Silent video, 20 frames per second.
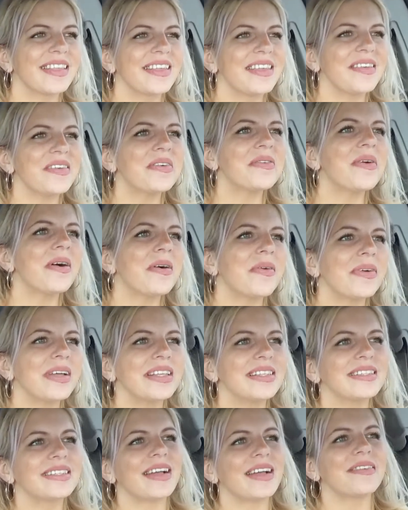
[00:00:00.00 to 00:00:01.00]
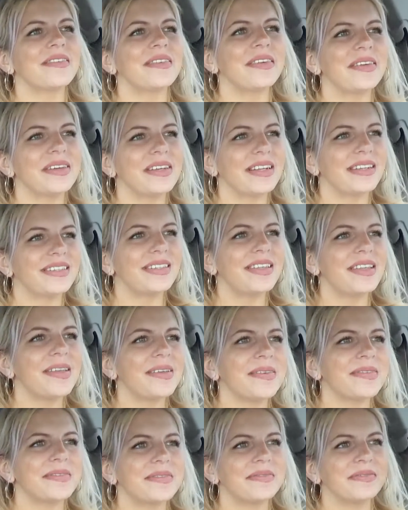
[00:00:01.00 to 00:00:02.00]
You always sound good,
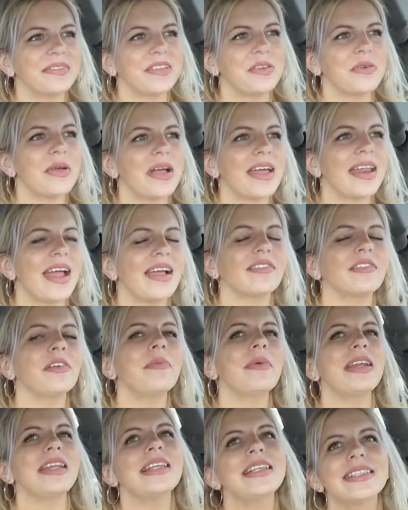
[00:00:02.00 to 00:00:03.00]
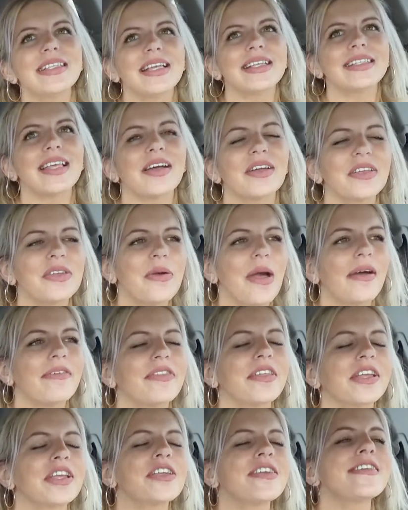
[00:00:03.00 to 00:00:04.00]
too. Everybody says how you have
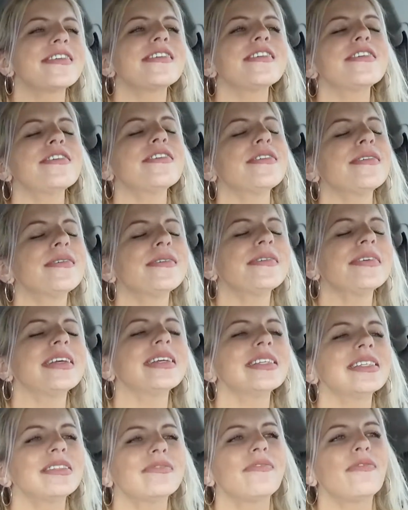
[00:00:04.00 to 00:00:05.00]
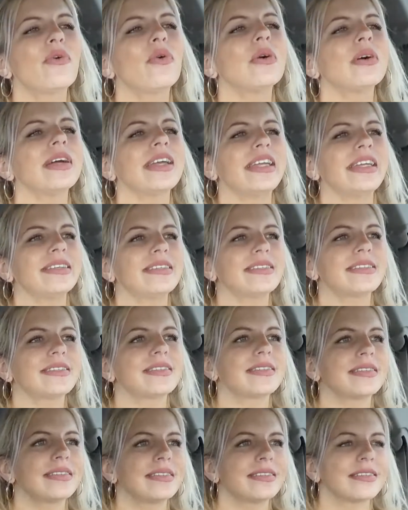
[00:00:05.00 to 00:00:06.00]
the cutest
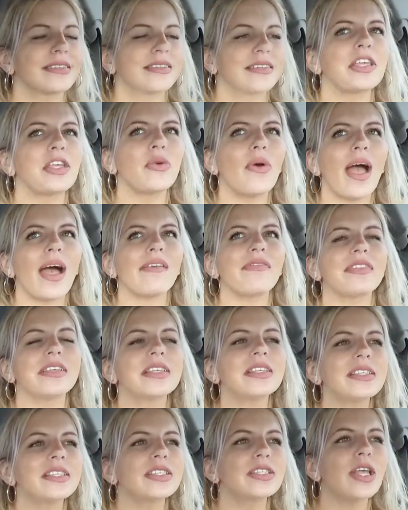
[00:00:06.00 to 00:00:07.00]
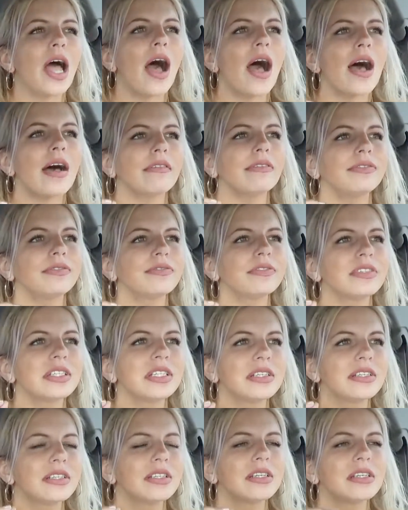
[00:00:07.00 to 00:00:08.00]
voice. You have the soft,
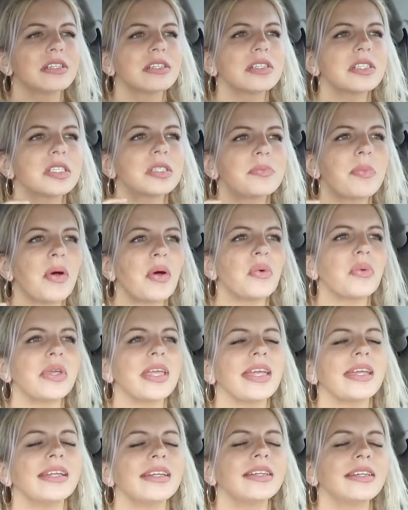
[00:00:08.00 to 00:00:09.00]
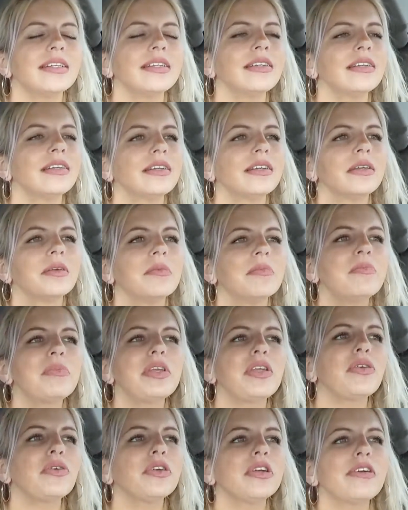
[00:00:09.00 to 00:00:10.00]
spoken,
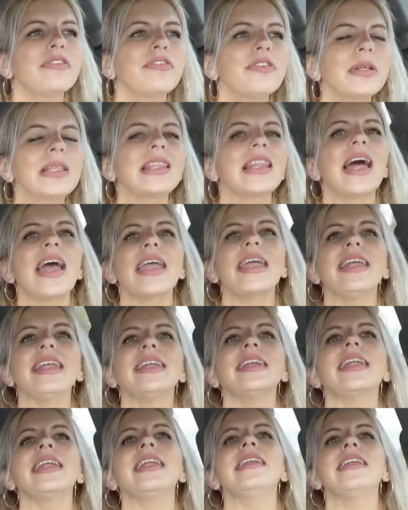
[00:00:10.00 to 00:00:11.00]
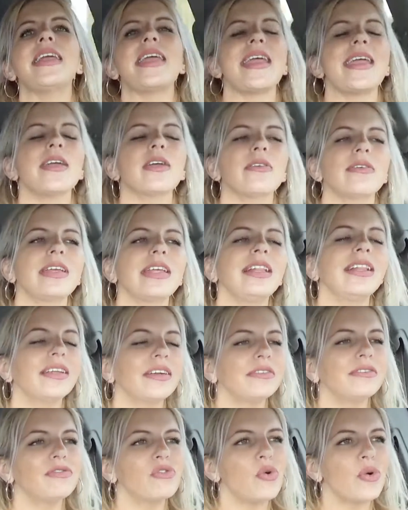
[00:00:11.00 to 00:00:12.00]
beautiful, light, and airy
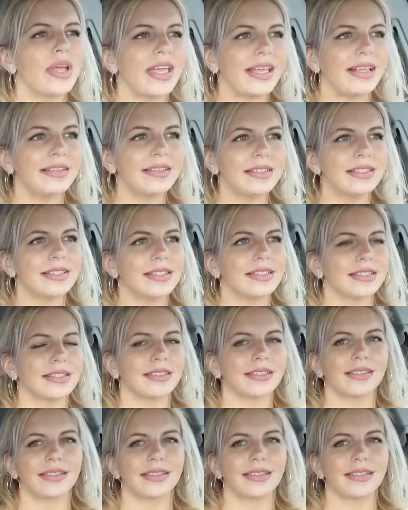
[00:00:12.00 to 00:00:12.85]
little voice.